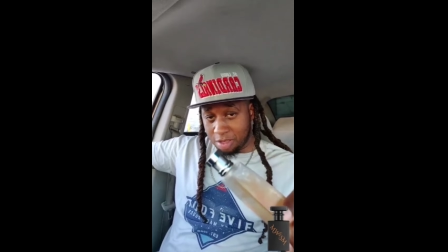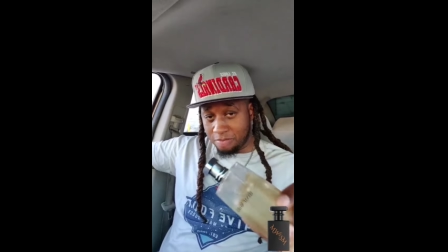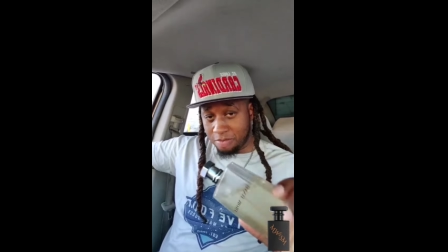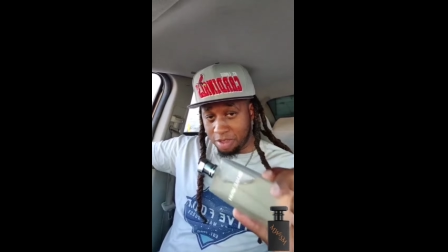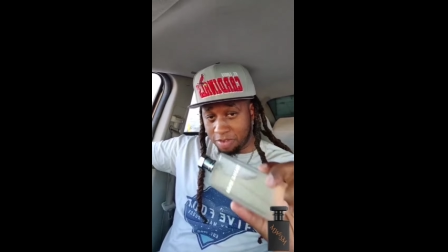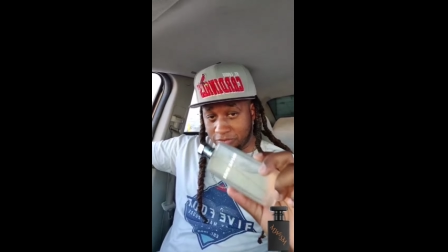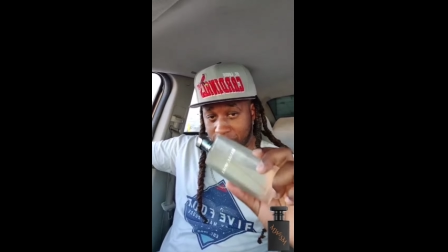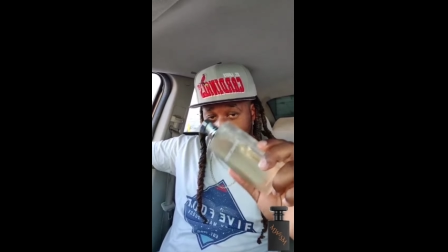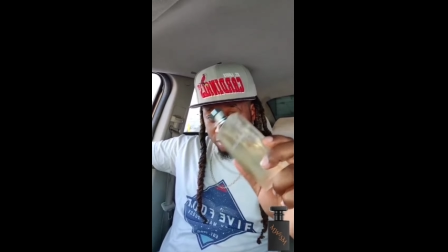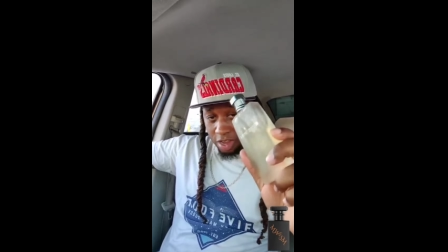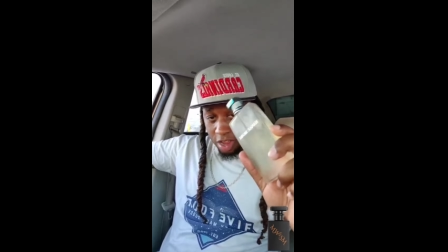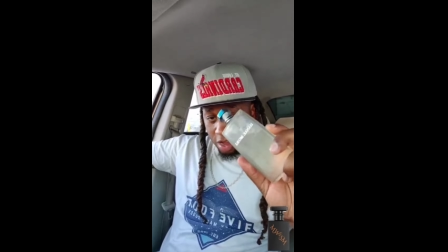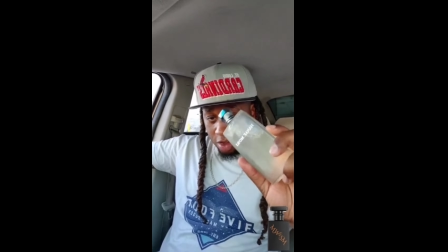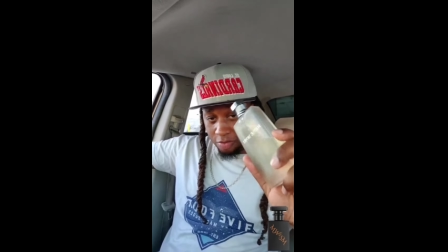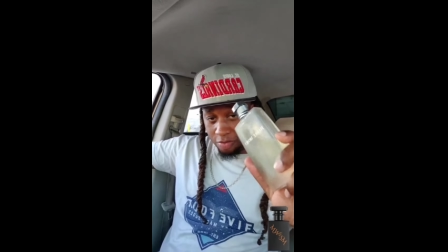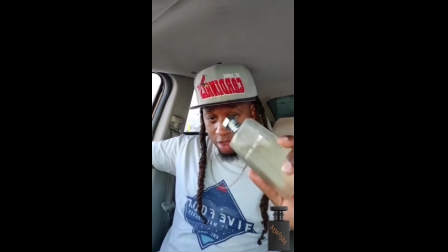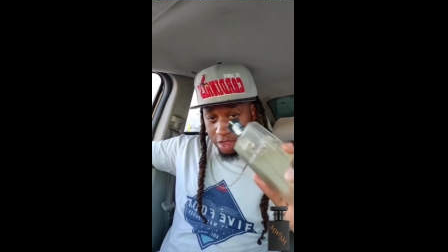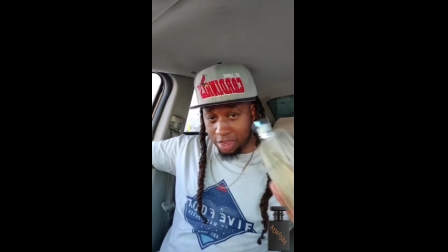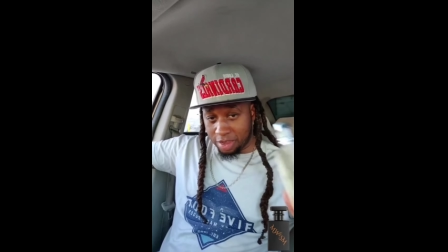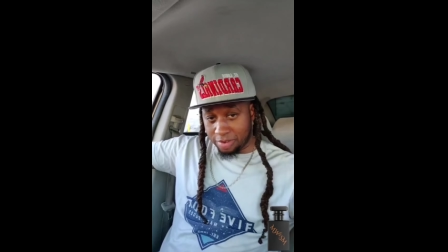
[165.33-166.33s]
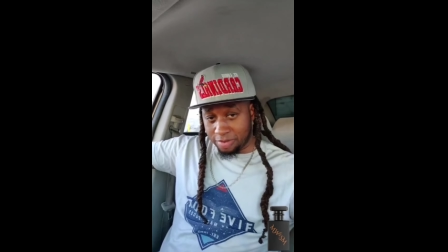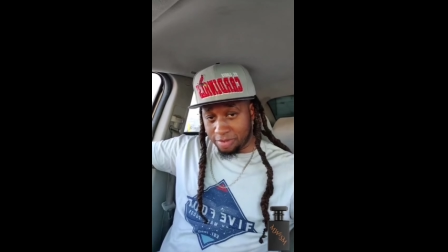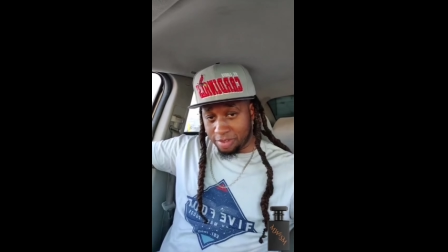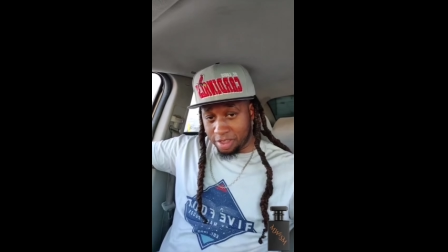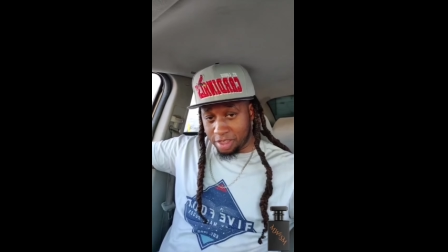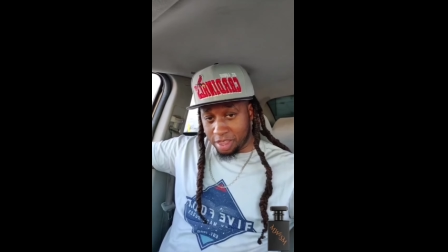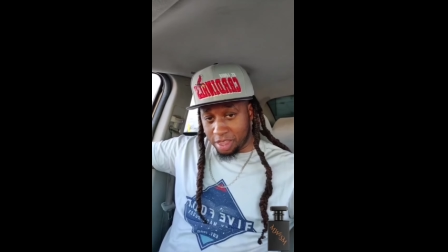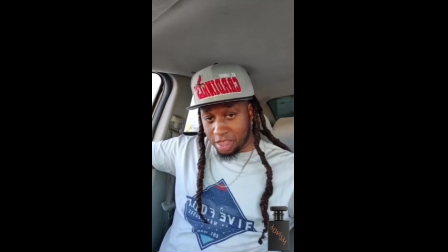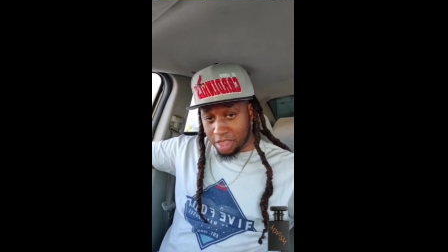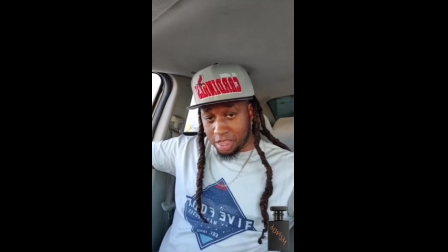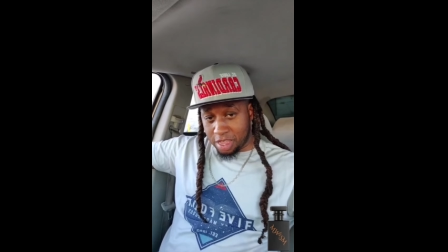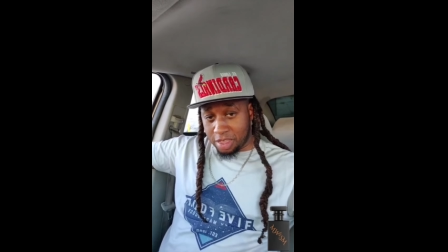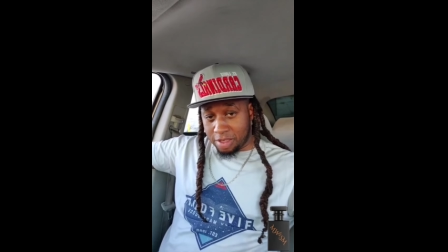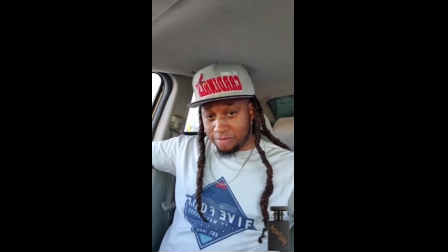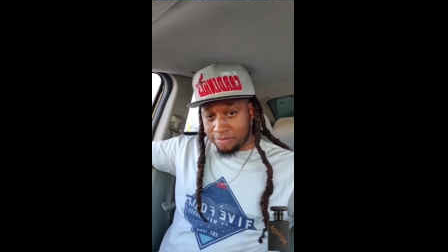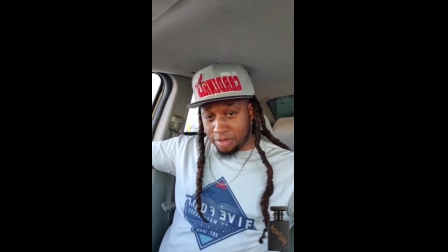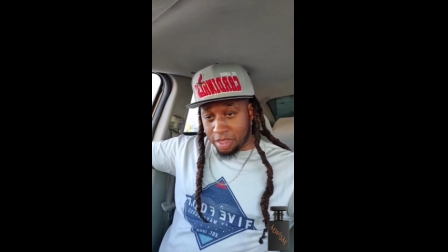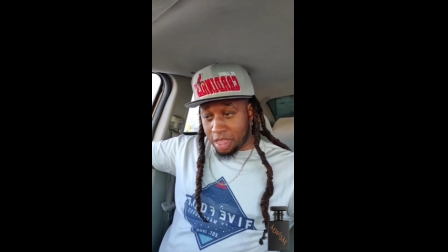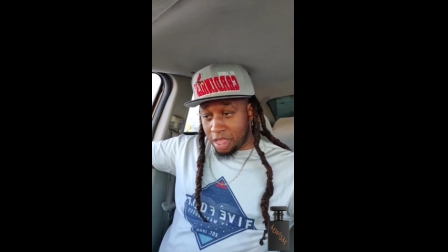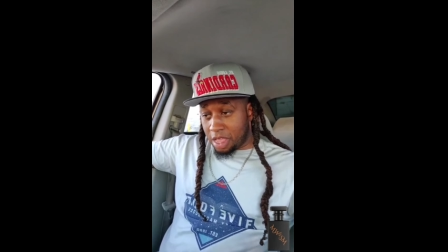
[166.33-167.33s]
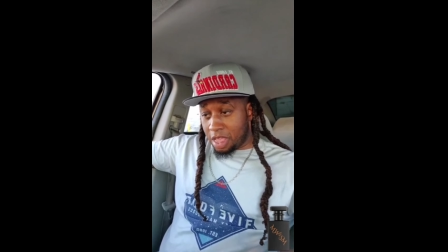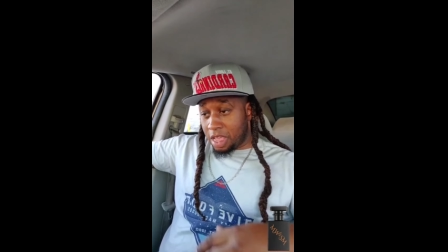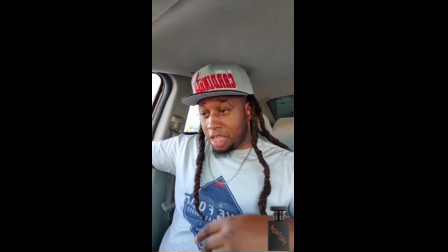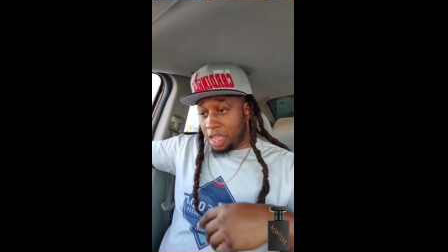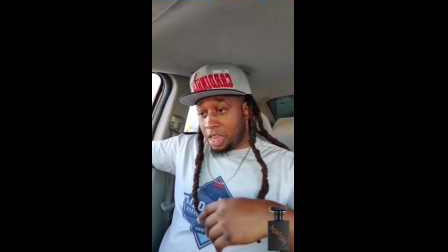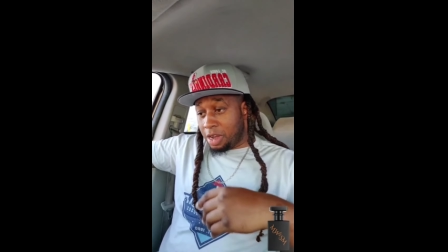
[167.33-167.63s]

Memphis all the way.